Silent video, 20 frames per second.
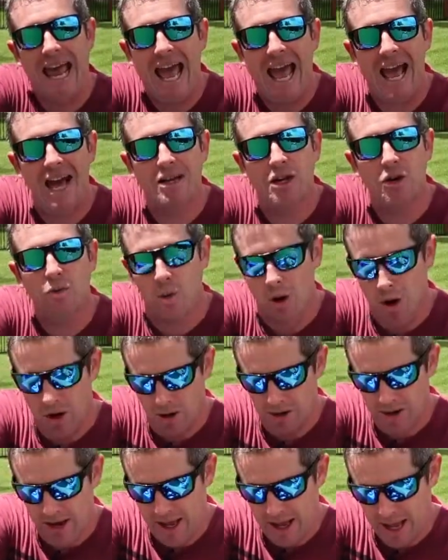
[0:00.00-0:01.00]
how you
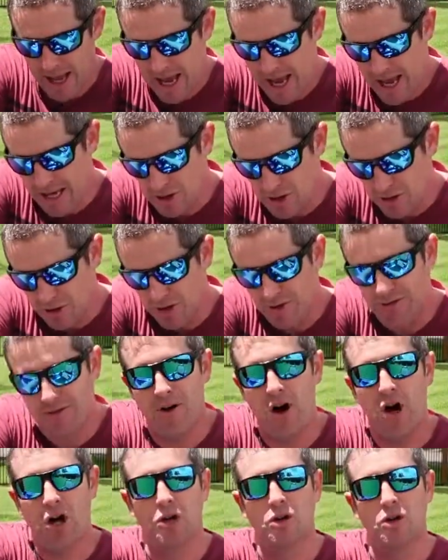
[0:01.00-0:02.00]
want and do the
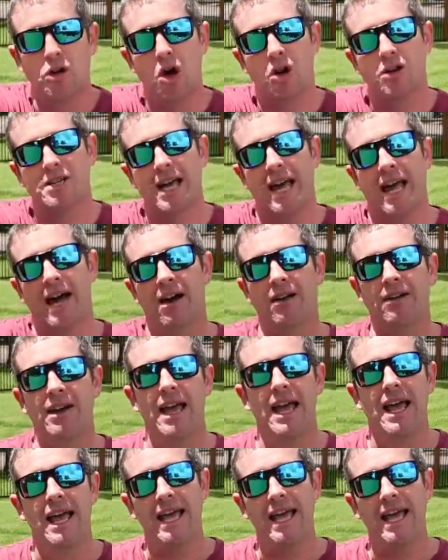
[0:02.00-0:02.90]
final lockdown